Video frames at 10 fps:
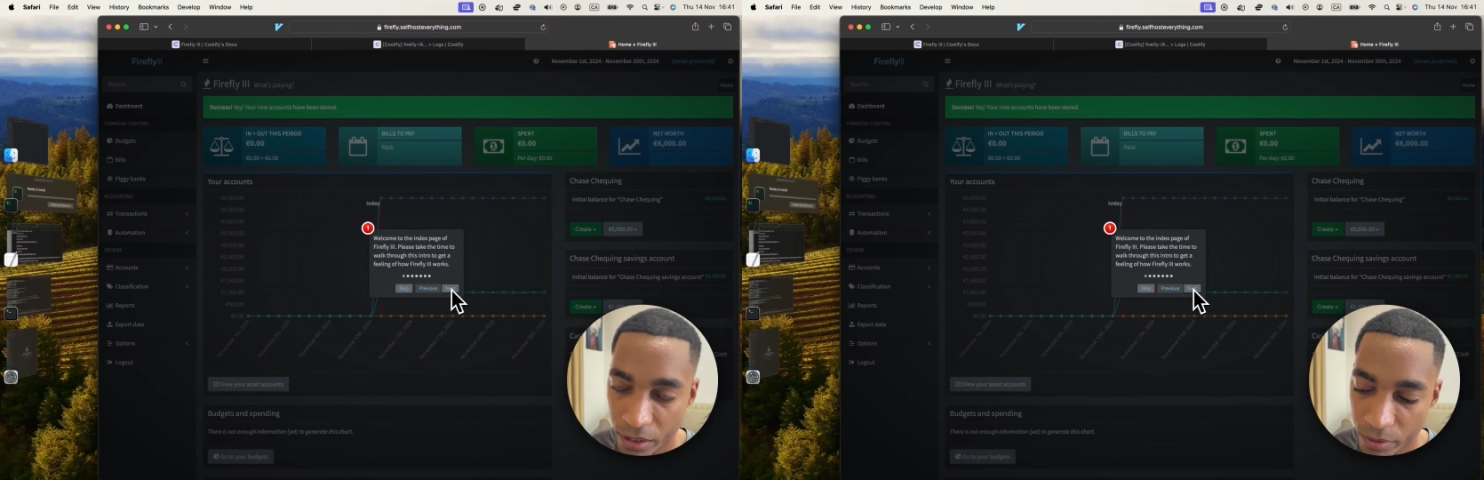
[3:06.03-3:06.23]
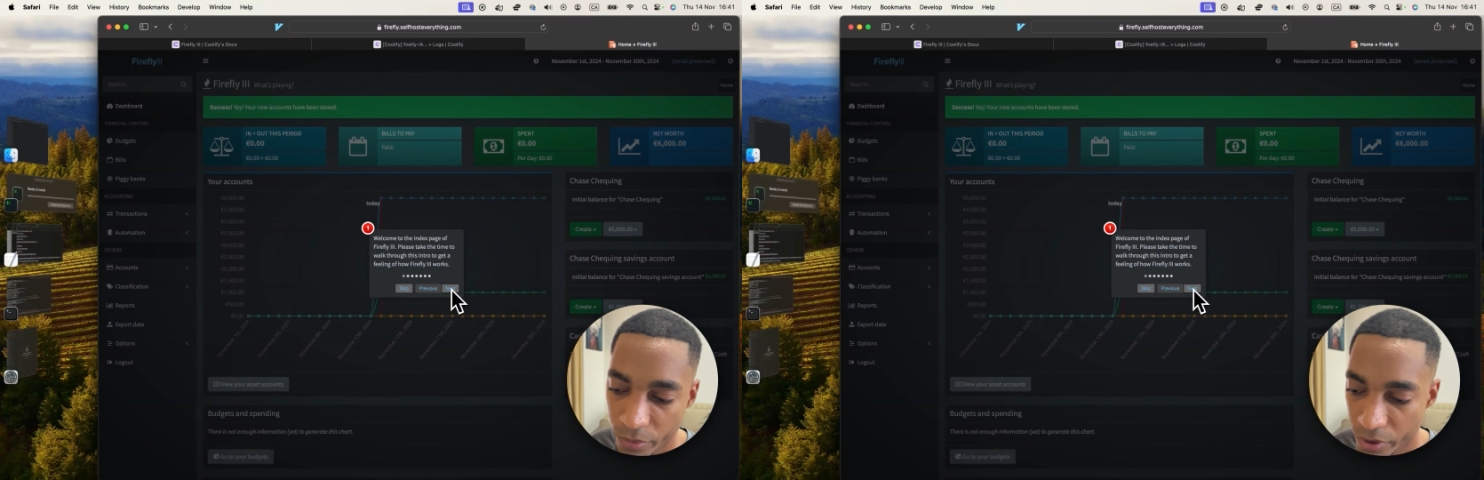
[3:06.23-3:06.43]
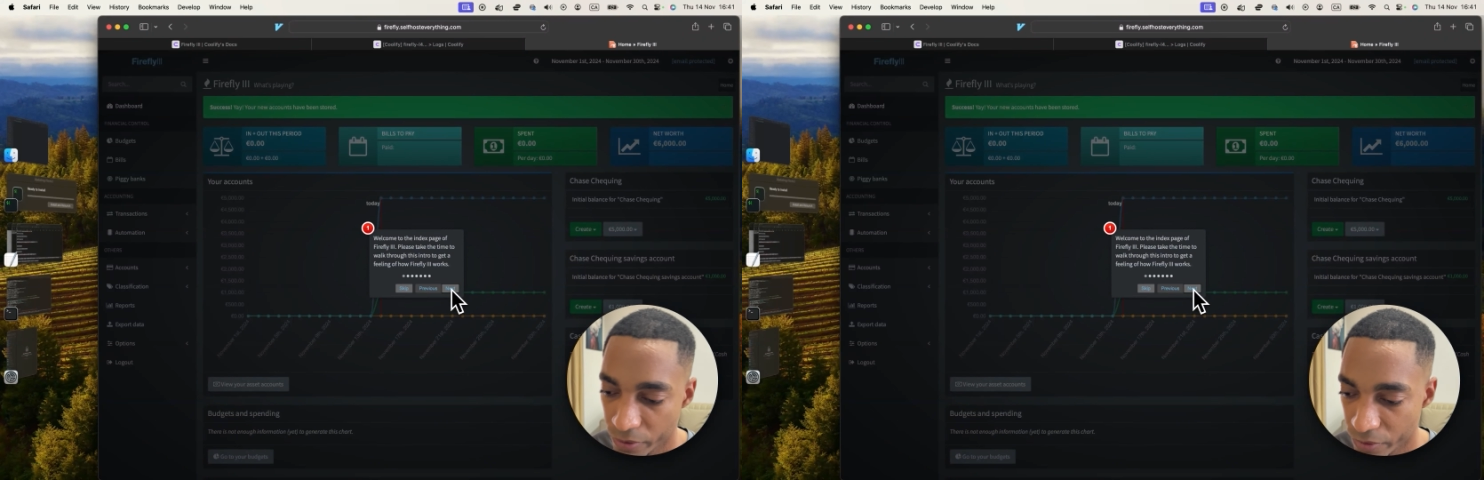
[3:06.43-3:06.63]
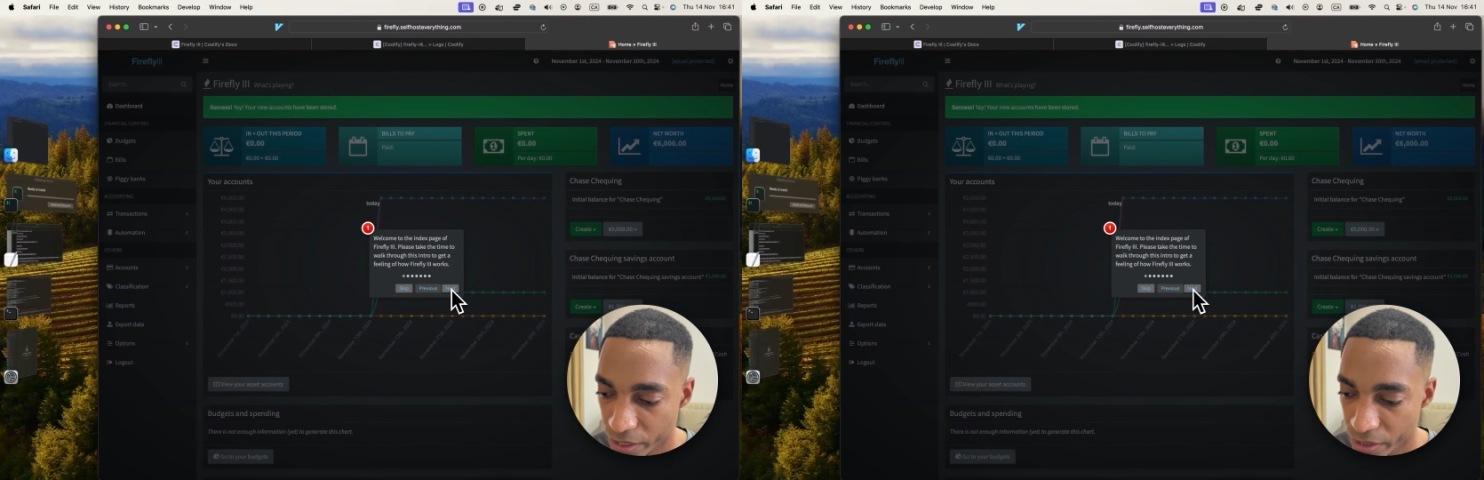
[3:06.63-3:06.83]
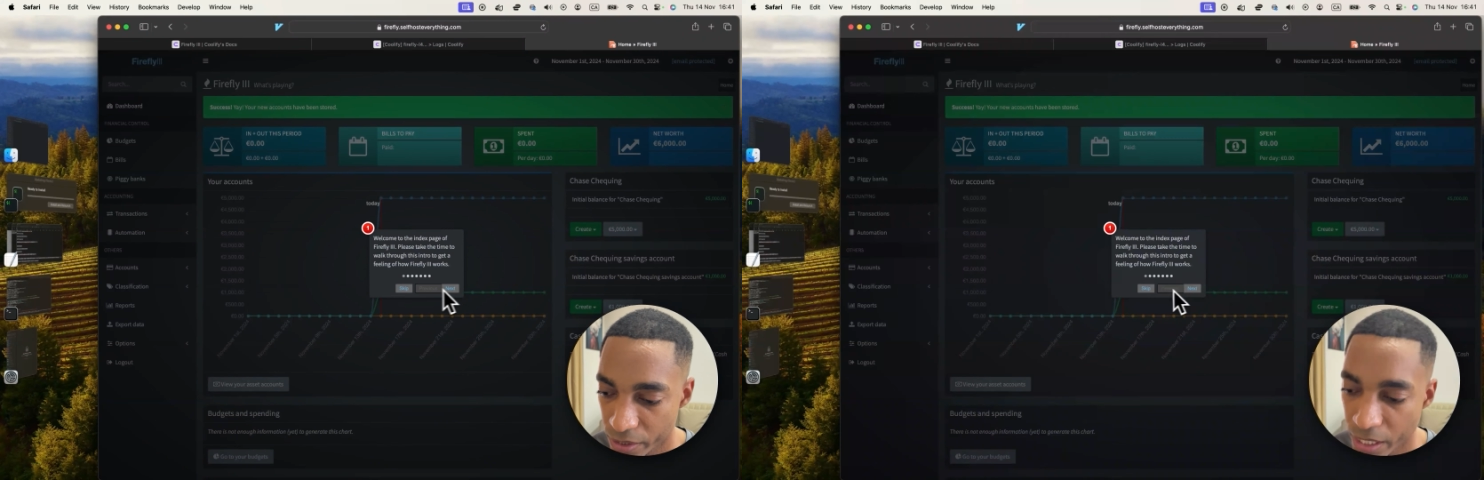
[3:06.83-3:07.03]
the onboarding
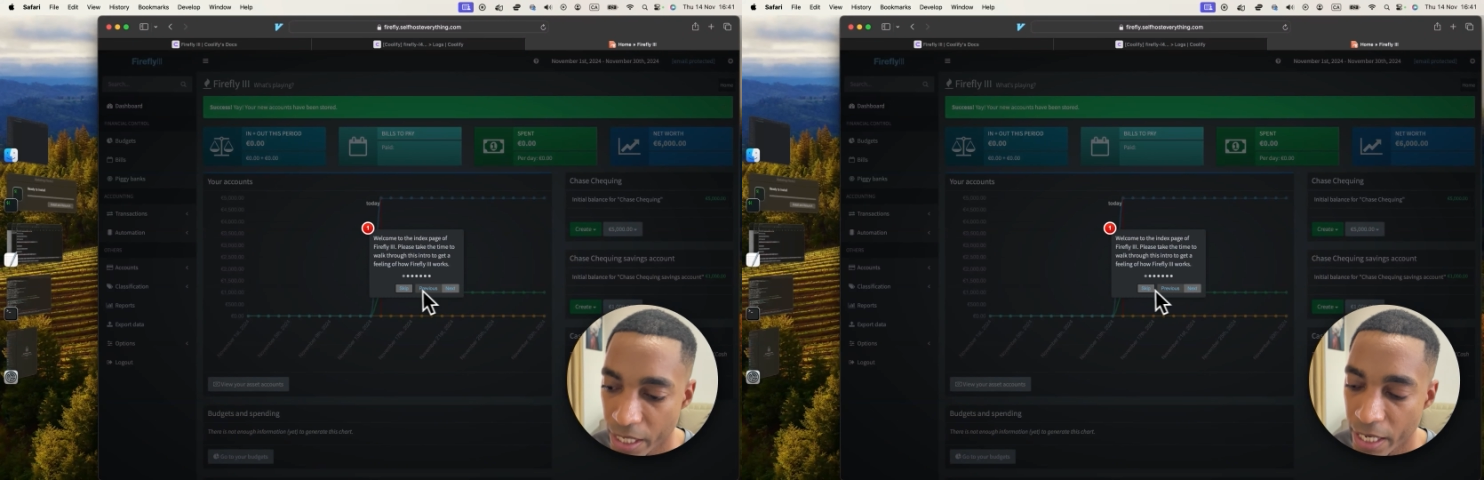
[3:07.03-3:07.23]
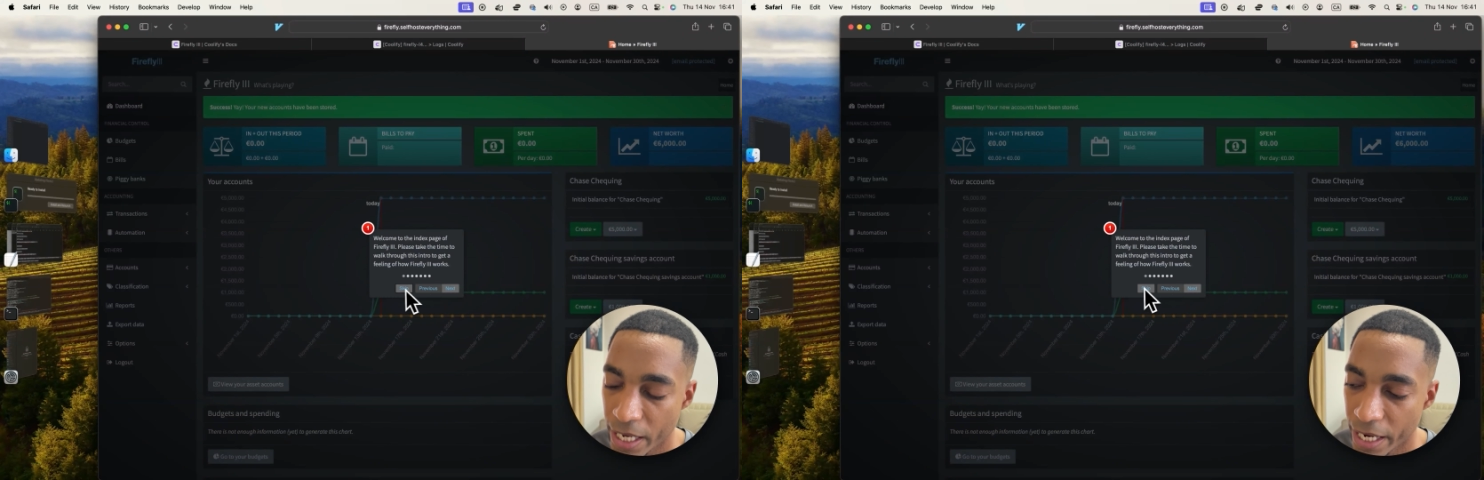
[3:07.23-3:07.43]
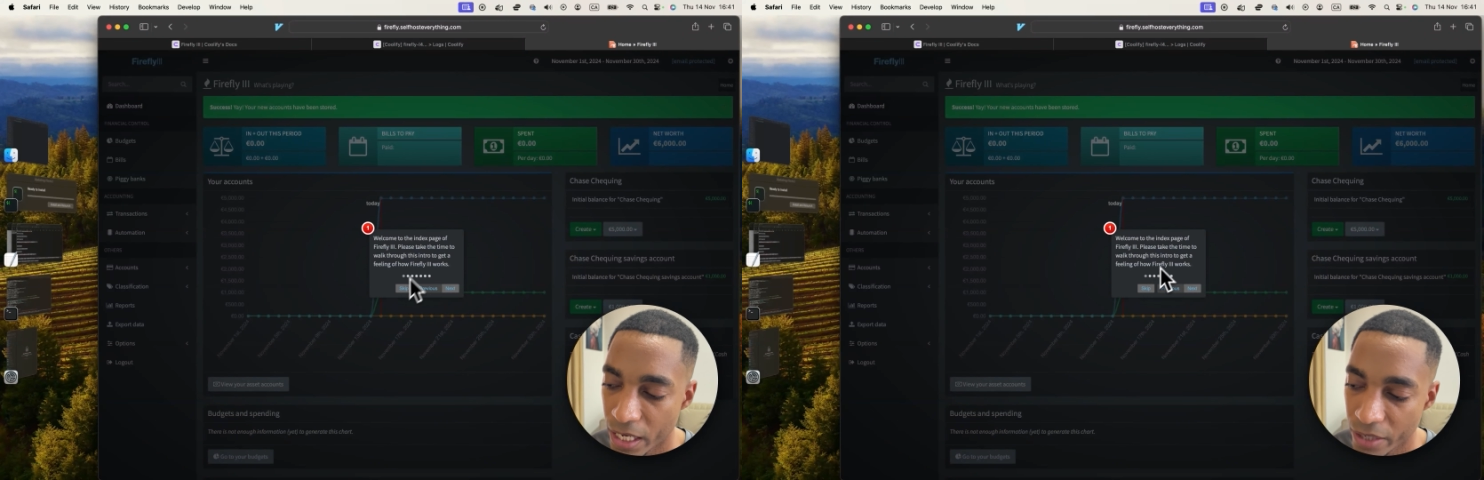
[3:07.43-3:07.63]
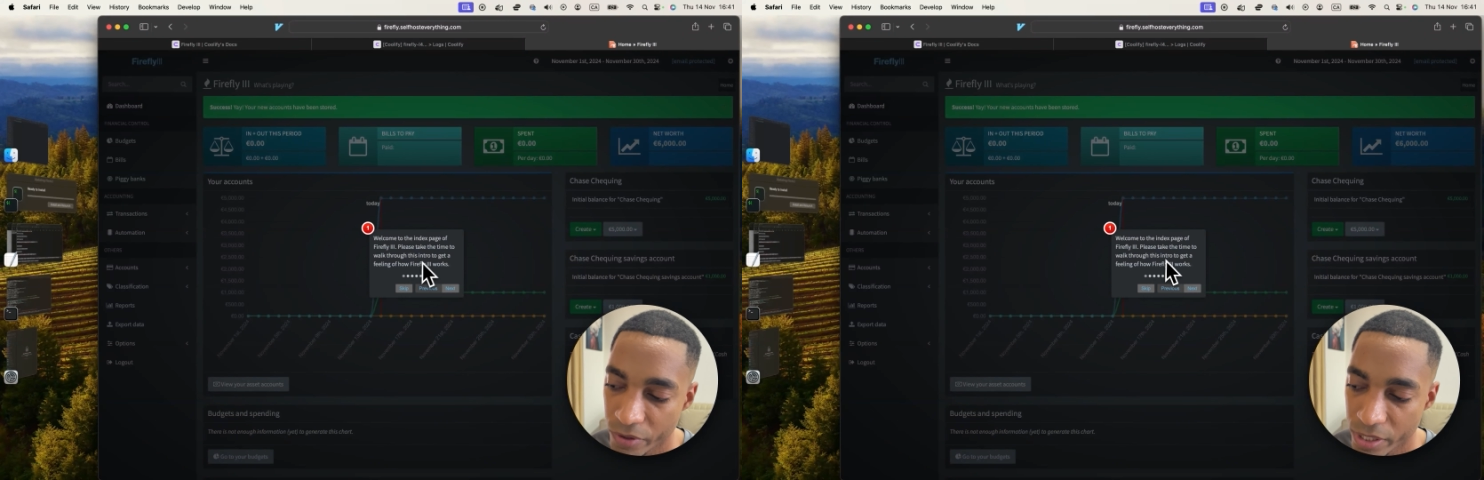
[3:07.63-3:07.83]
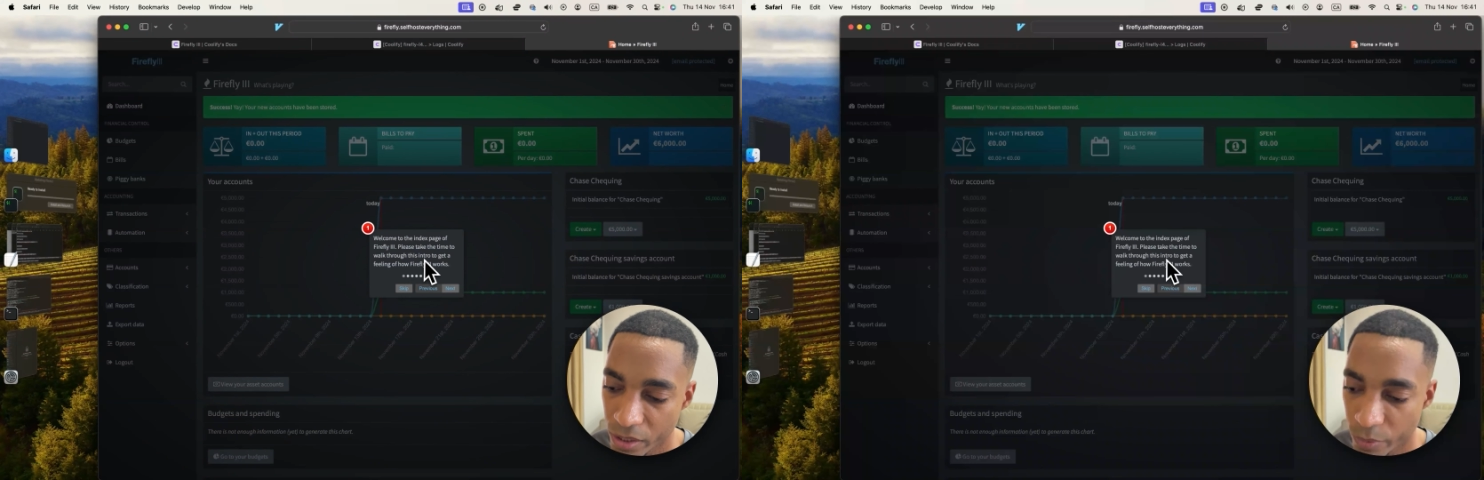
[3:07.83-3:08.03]
phase. And
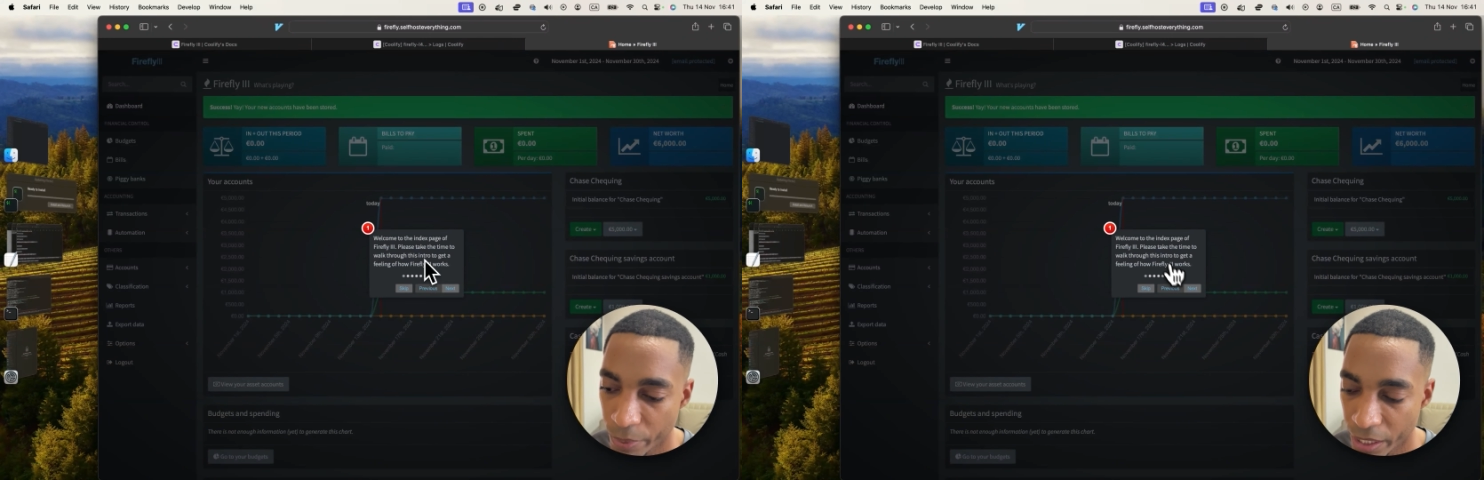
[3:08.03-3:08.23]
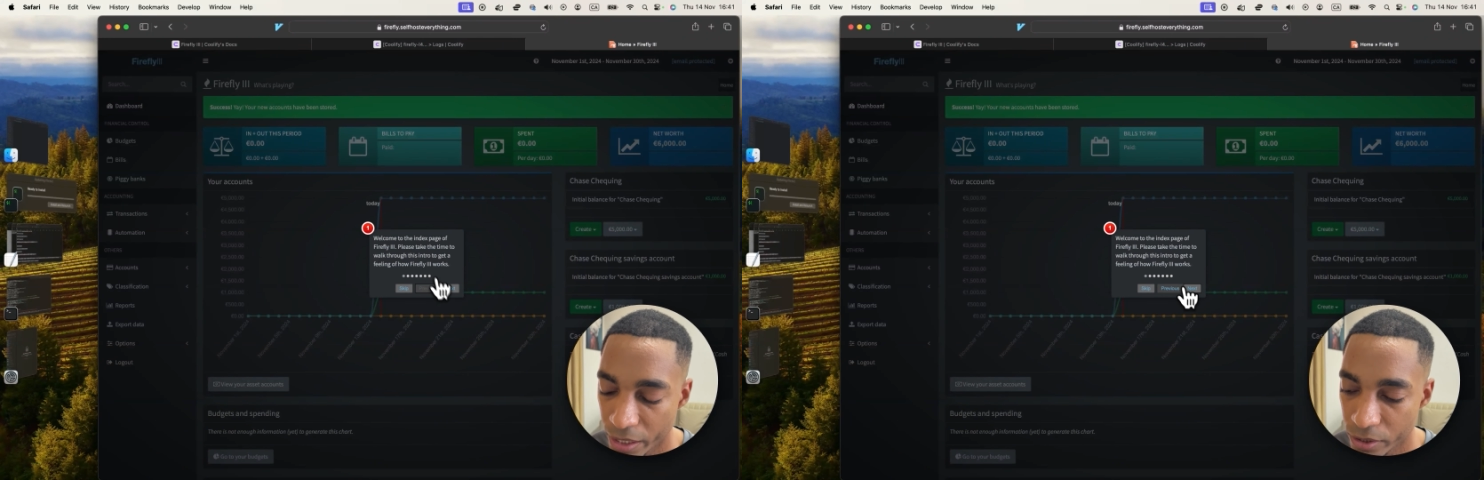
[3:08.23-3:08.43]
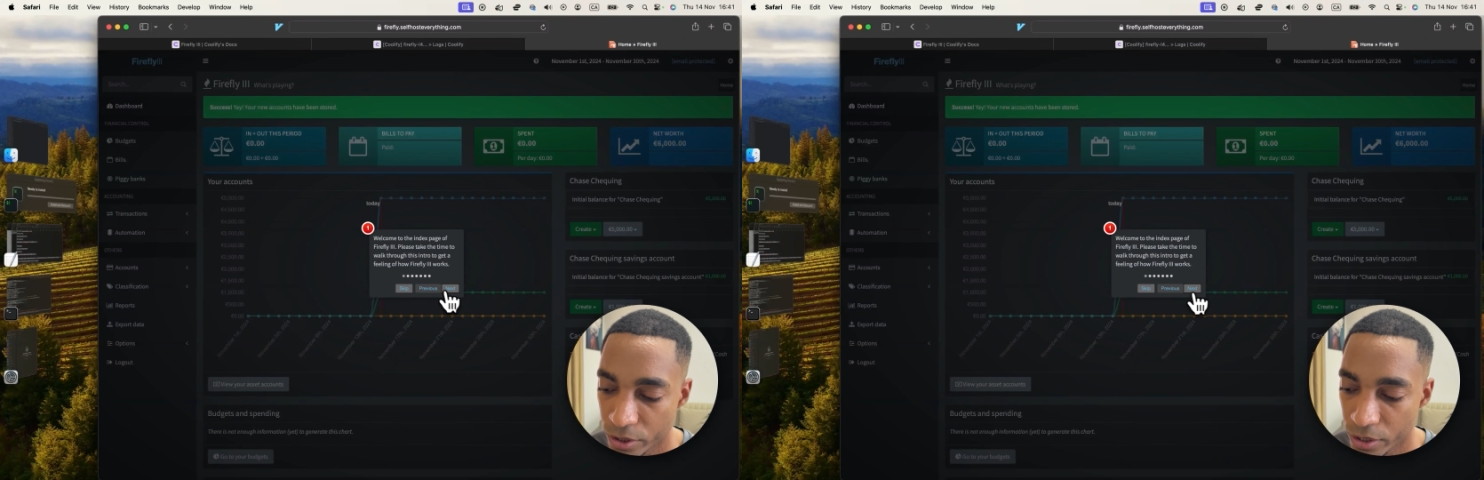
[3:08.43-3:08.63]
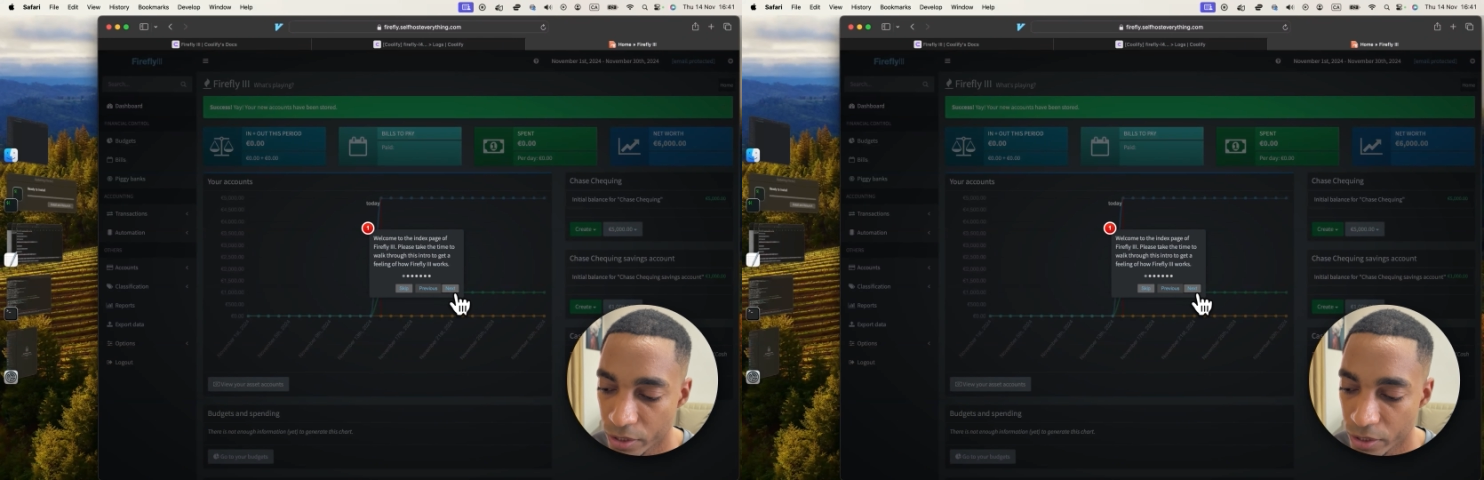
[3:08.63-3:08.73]
every single page